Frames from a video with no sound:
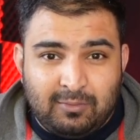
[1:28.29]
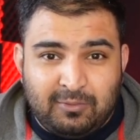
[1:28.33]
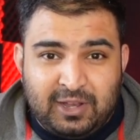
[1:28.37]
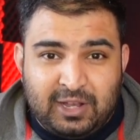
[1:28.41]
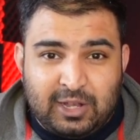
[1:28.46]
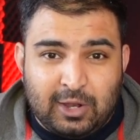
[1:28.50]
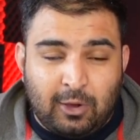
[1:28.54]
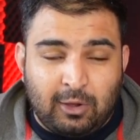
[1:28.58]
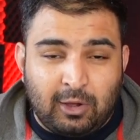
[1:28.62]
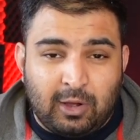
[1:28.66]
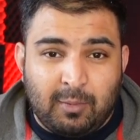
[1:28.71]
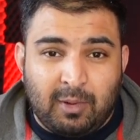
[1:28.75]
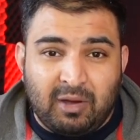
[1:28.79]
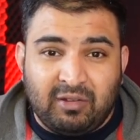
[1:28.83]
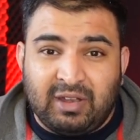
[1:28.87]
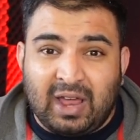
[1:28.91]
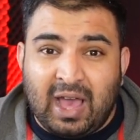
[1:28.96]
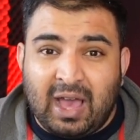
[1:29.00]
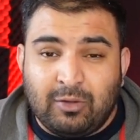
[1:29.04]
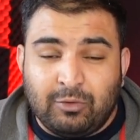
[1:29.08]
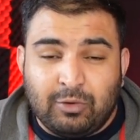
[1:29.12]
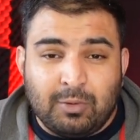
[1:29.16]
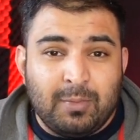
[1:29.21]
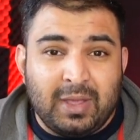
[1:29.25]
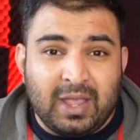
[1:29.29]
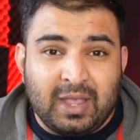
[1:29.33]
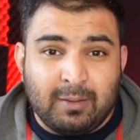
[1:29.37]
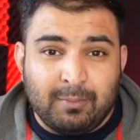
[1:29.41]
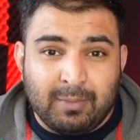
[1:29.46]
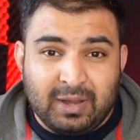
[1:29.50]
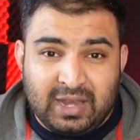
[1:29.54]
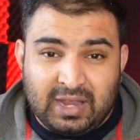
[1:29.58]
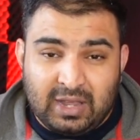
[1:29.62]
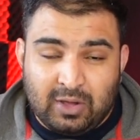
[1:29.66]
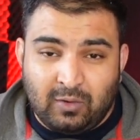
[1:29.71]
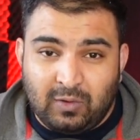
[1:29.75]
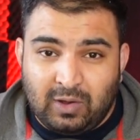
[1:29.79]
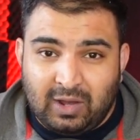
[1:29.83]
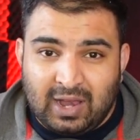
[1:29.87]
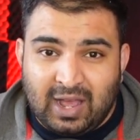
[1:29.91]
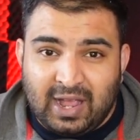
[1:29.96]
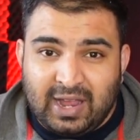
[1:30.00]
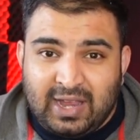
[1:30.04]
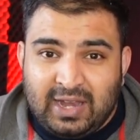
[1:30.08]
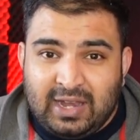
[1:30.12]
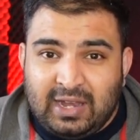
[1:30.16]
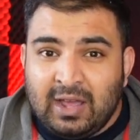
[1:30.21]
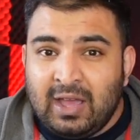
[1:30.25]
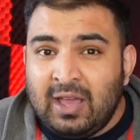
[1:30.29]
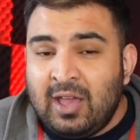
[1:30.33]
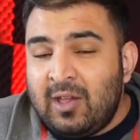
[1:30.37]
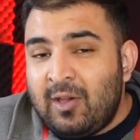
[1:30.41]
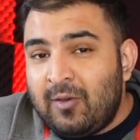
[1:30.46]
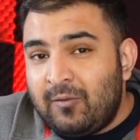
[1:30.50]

we talk about how to make money online